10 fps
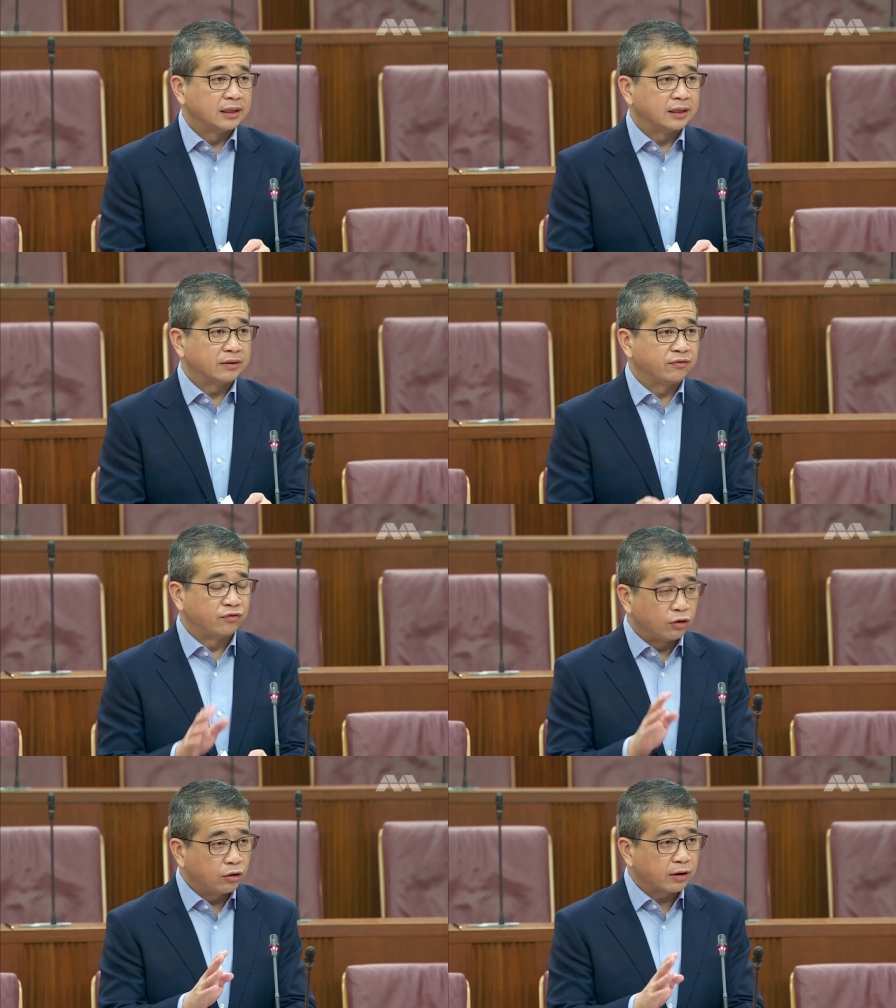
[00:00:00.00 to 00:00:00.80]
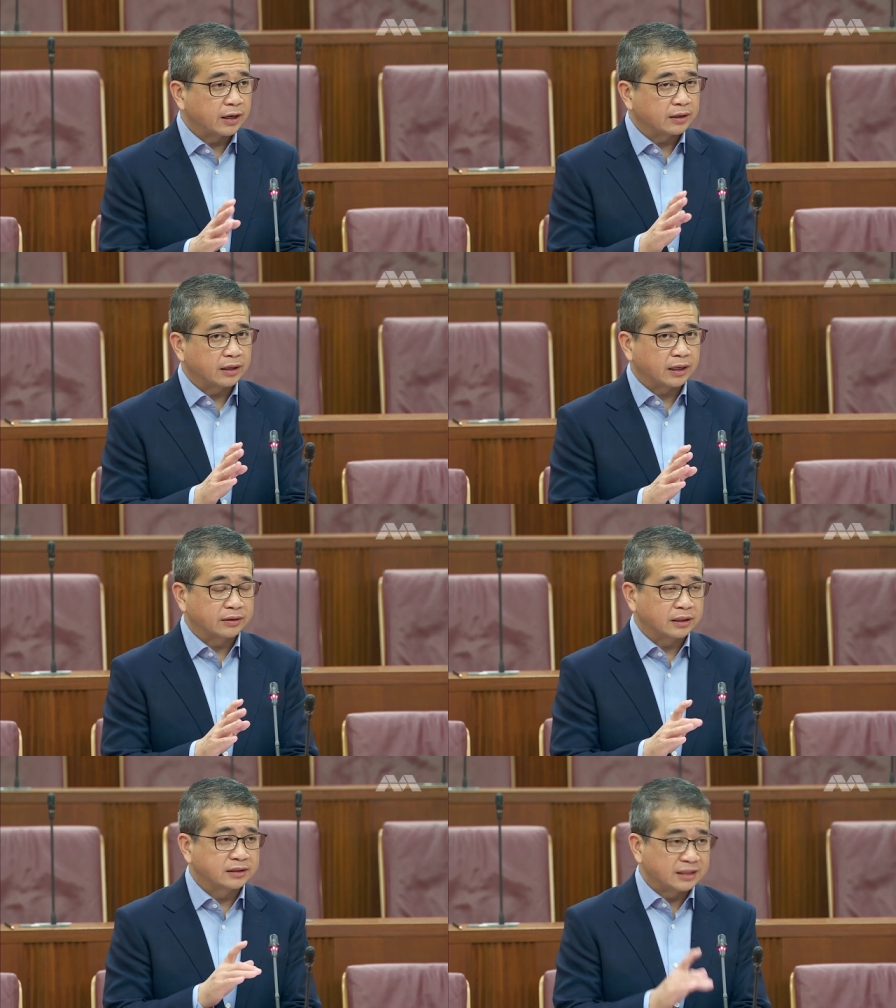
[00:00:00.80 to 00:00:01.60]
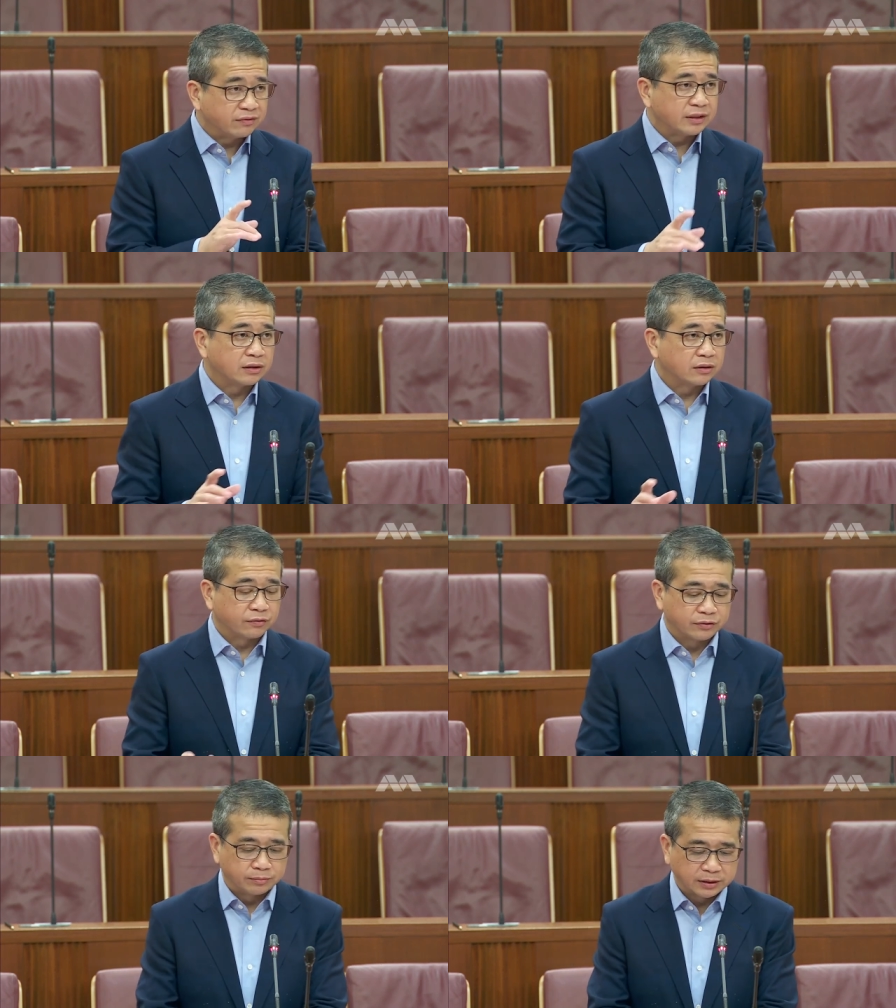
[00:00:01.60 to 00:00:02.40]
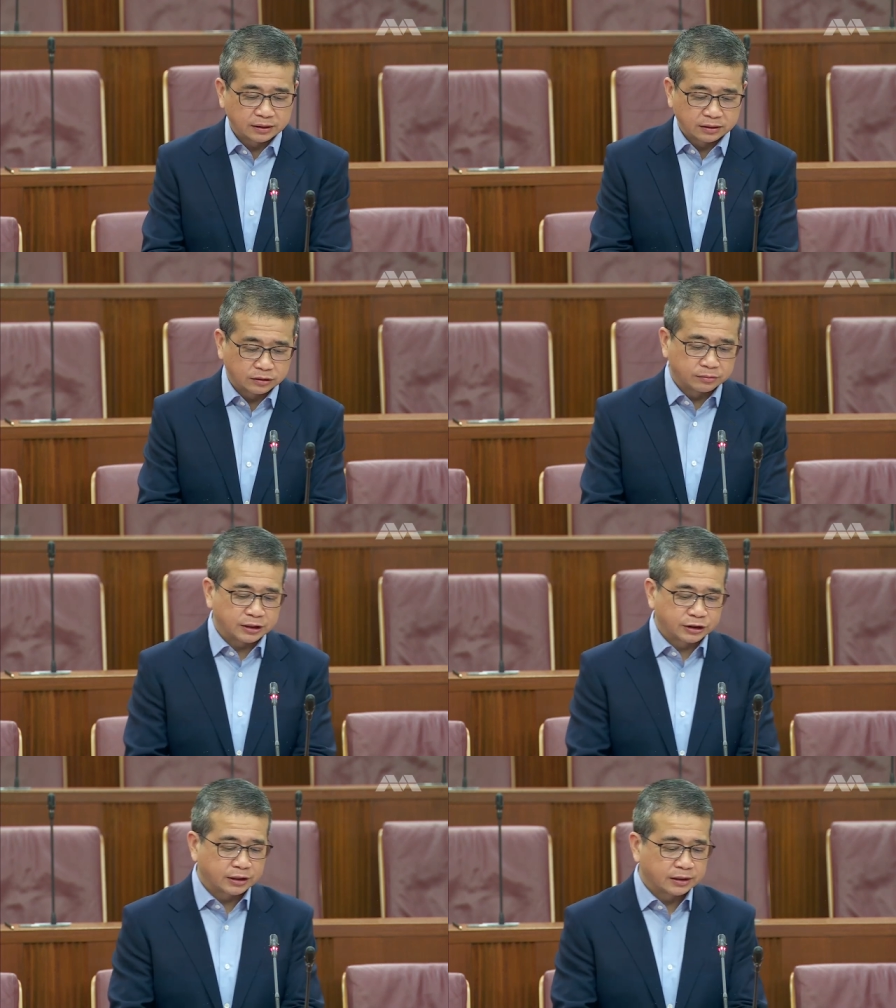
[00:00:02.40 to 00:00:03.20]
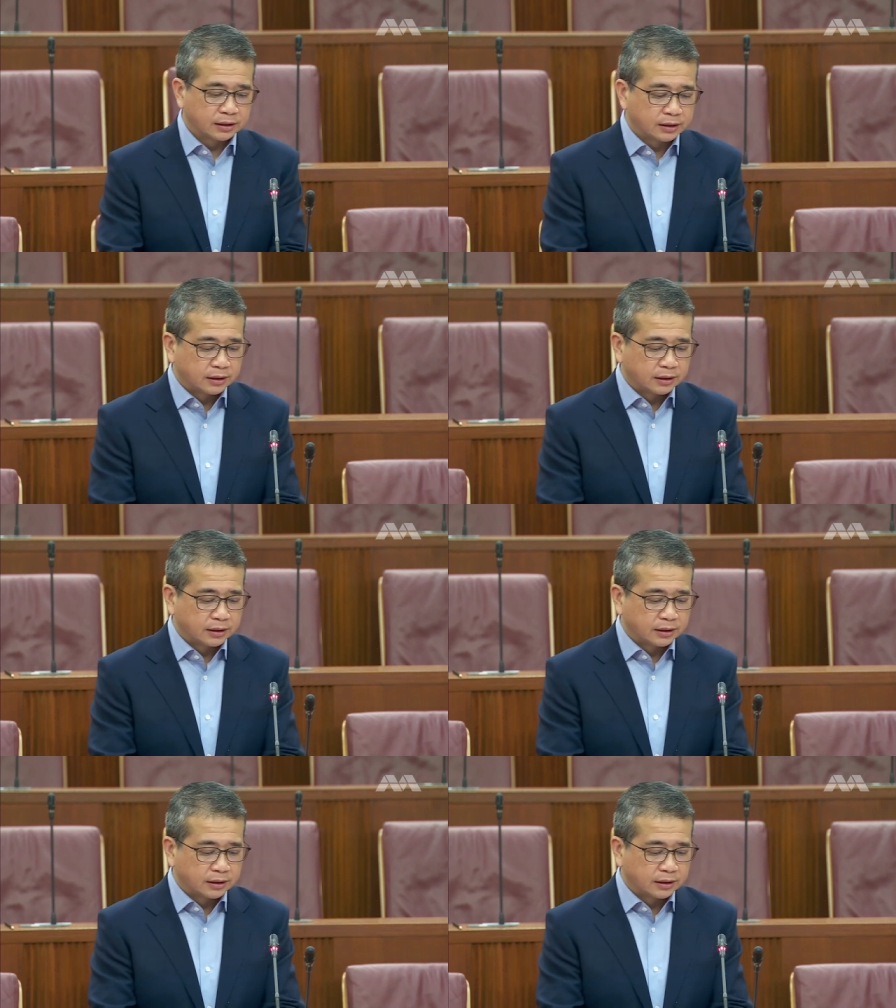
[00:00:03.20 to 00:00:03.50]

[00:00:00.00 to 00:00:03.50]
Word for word: uh, 4 and I think 7 of the bill you mentioned.